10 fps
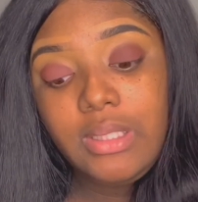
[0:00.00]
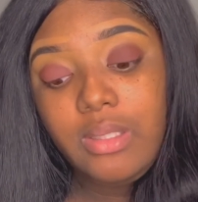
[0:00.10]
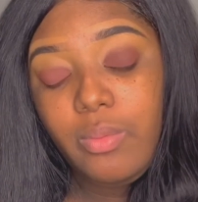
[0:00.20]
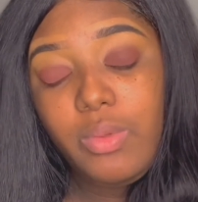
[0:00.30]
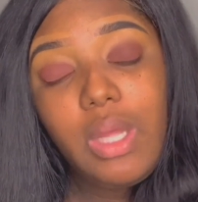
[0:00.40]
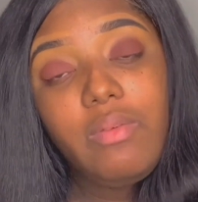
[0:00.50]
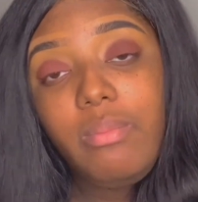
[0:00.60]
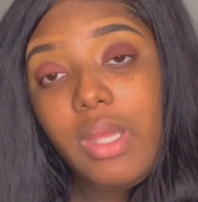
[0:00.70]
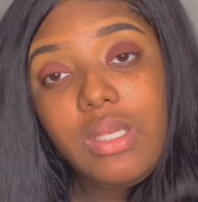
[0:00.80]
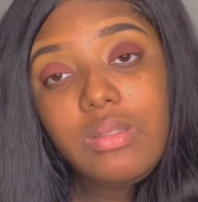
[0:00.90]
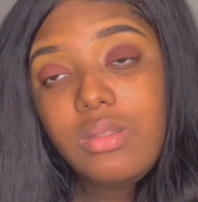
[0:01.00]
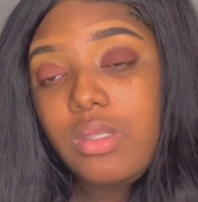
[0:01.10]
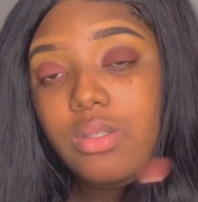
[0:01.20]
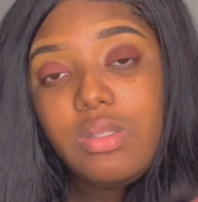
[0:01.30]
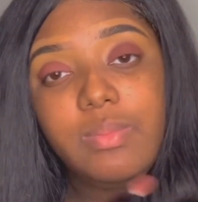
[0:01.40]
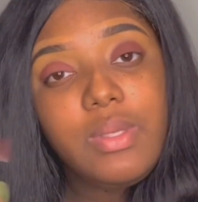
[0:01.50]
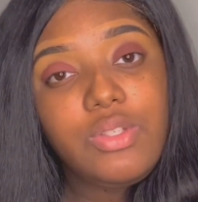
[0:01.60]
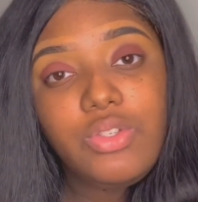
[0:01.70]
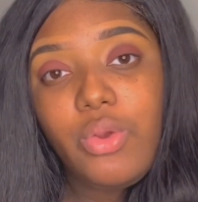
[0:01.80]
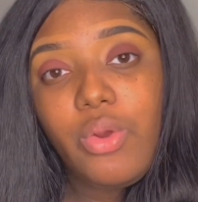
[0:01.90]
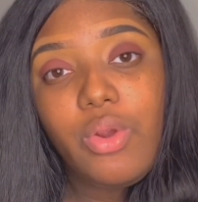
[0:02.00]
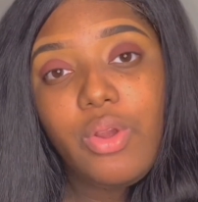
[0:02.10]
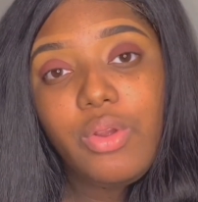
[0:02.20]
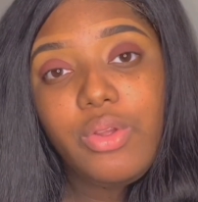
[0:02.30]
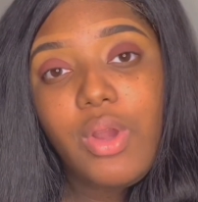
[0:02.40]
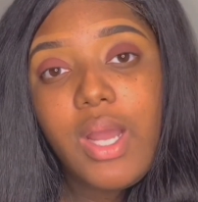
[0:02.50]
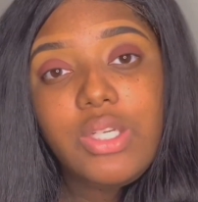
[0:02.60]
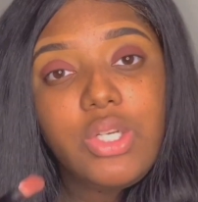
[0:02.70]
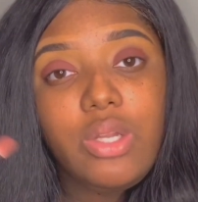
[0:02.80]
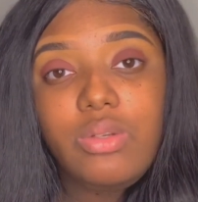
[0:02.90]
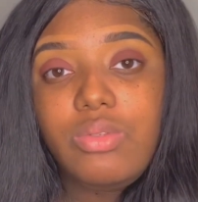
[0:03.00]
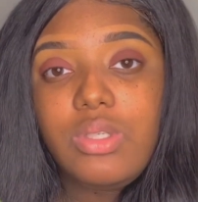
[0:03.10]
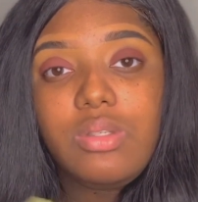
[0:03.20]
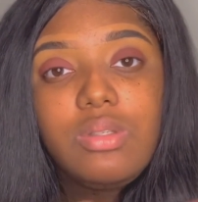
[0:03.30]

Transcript: When you have a base, it just makes your eyeshadow just